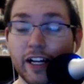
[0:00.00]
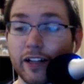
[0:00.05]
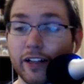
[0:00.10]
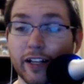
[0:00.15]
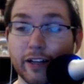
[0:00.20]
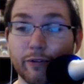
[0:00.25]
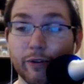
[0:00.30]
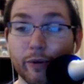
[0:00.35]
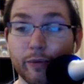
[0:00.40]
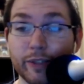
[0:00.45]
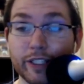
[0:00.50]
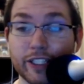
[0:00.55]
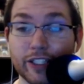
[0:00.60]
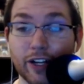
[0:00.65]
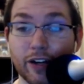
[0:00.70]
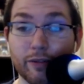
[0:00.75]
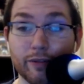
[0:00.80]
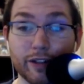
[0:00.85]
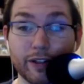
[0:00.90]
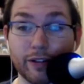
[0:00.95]
like what we
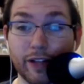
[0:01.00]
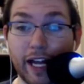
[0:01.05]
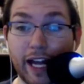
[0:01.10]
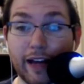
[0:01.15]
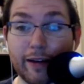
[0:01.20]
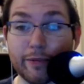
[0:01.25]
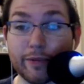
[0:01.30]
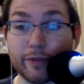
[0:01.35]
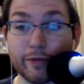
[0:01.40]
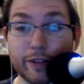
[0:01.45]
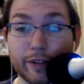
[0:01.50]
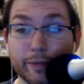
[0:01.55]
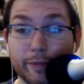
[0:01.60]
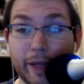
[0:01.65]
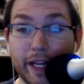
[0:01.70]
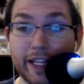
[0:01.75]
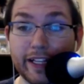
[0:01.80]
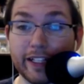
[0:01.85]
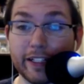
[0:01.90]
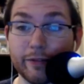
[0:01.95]
saw with happened with
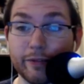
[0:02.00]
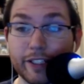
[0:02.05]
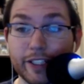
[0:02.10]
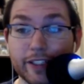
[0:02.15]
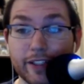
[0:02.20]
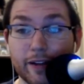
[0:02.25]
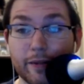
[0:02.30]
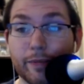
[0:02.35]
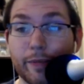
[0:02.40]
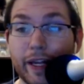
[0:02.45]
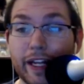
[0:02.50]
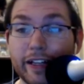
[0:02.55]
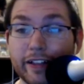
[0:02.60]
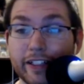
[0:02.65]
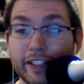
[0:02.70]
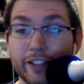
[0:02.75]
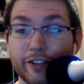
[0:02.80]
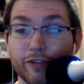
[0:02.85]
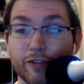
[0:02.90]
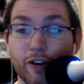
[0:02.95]
Bayley. We saw
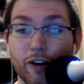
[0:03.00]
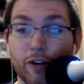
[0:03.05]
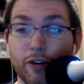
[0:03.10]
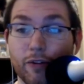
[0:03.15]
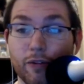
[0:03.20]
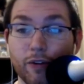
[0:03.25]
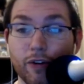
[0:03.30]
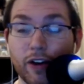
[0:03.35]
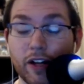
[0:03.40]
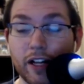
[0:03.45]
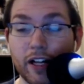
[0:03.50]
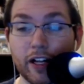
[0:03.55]
Bayley grow